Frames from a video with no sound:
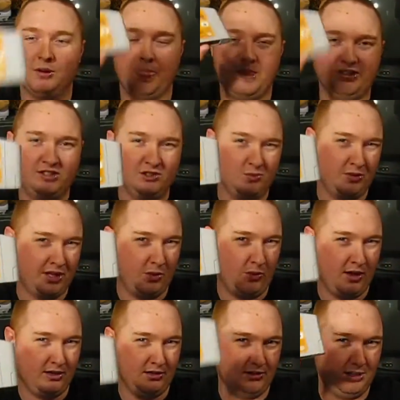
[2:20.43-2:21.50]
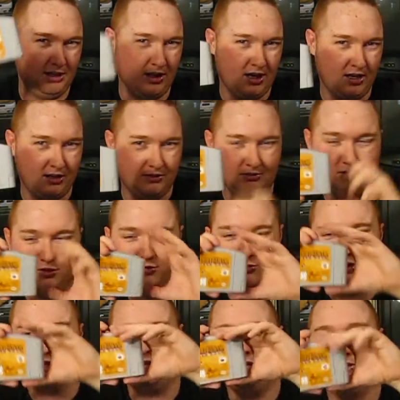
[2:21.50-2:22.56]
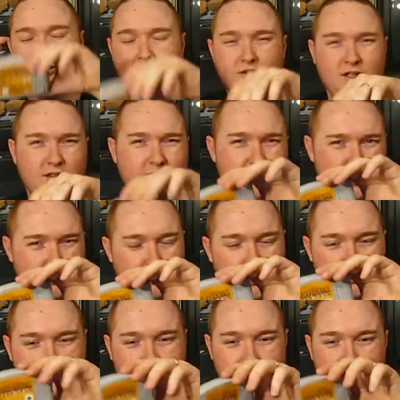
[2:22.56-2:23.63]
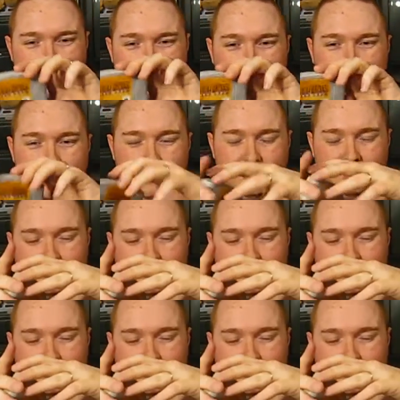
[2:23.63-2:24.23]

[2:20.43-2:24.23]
This is when they went into the third person mode.